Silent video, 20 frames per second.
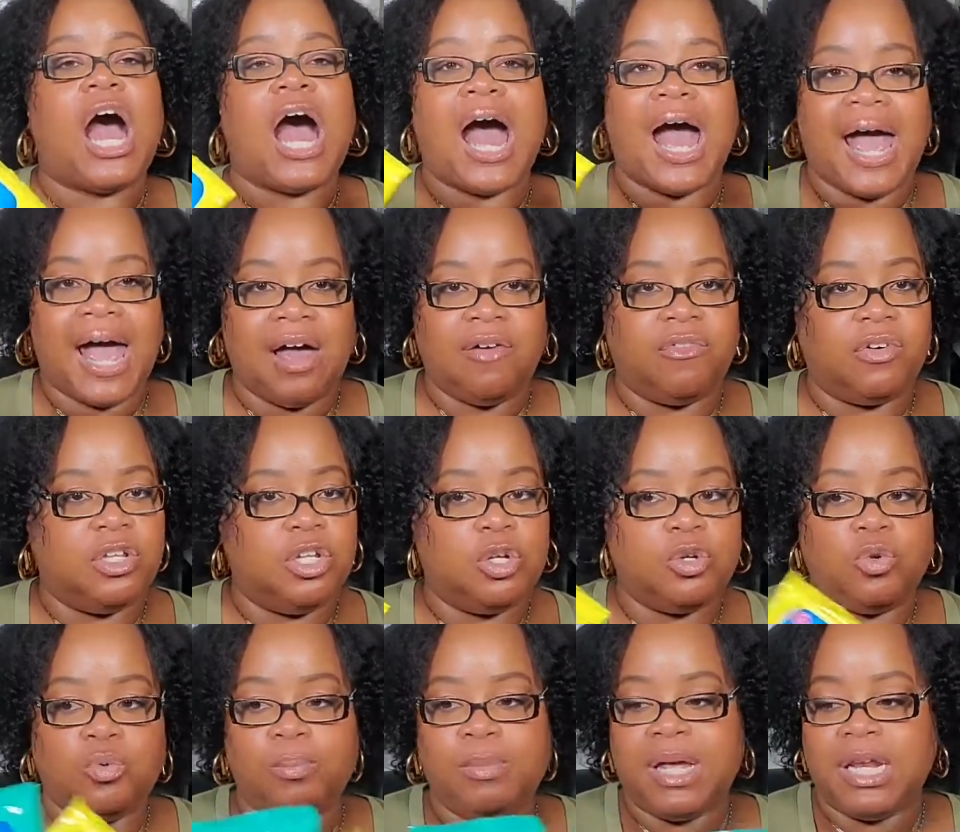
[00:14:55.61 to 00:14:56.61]
I have a
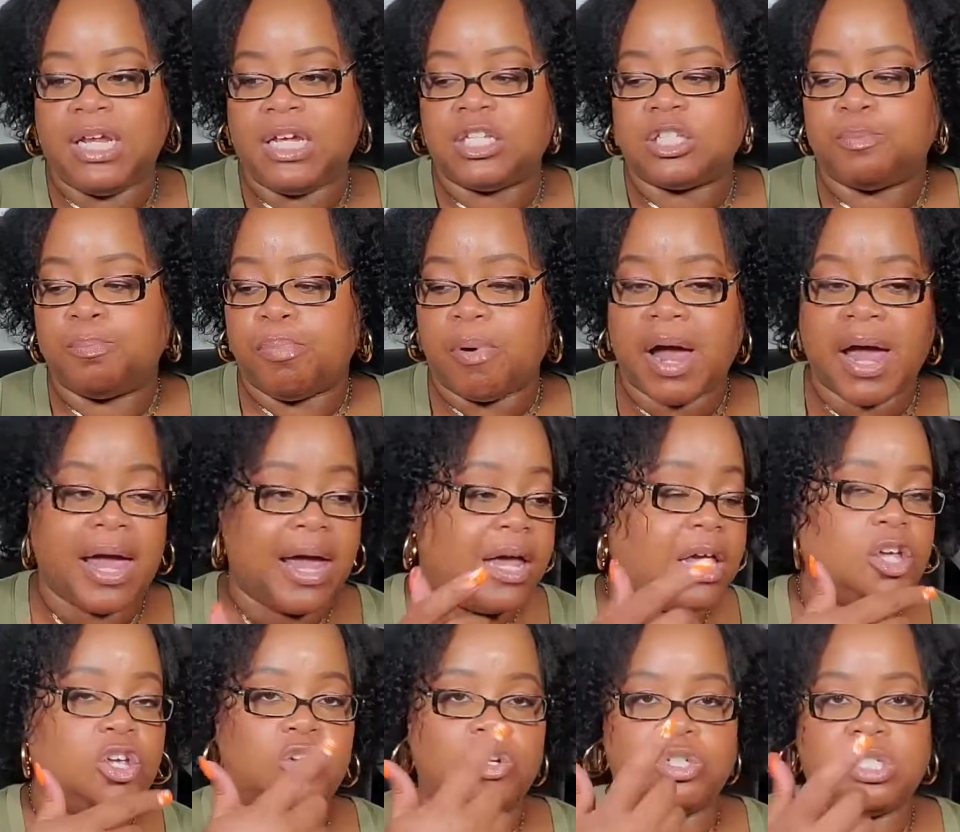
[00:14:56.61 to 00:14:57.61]
little mini spray.
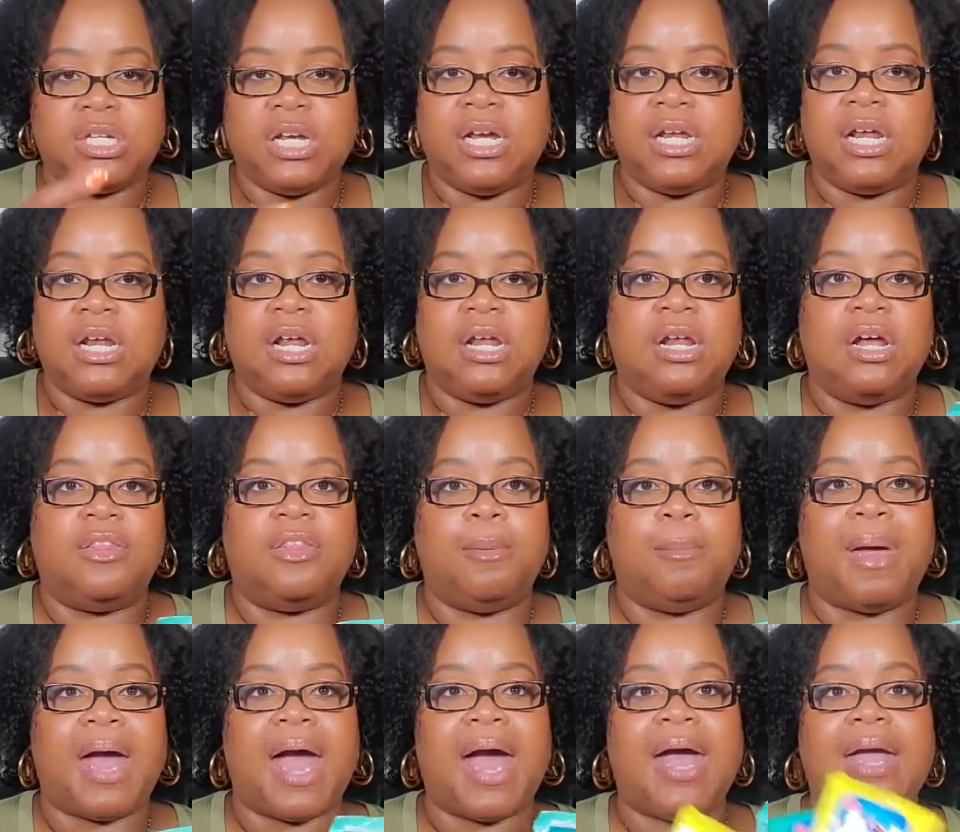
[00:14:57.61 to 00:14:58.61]
You'll see it in another
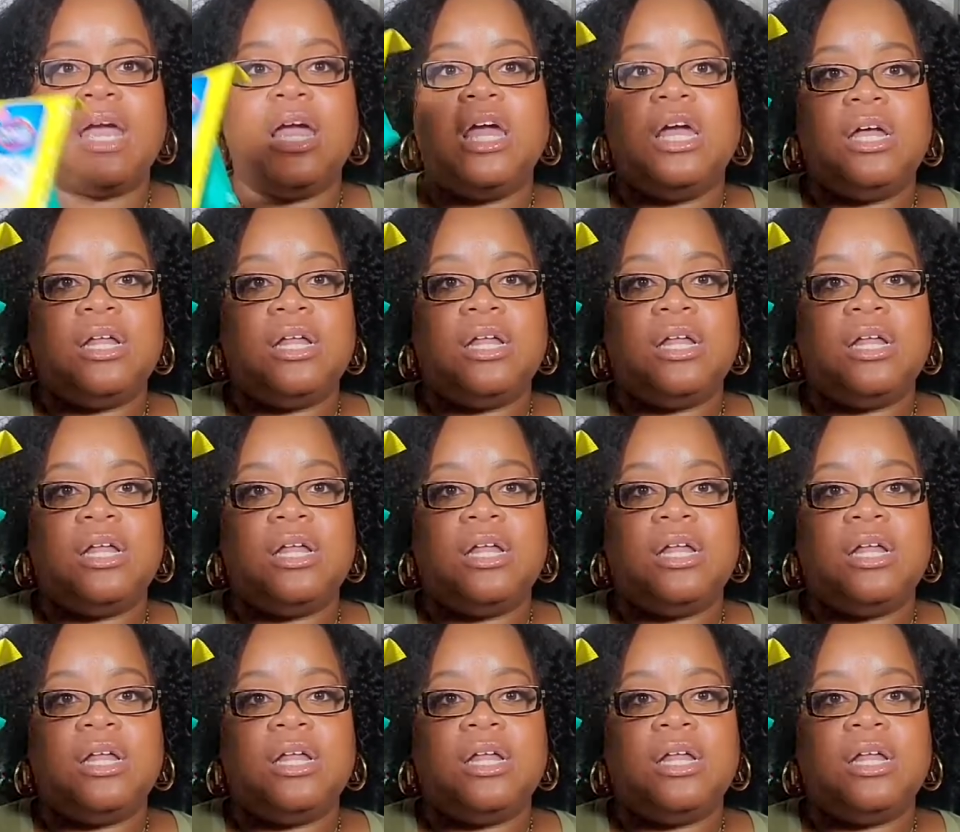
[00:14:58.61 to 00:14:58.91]
bag.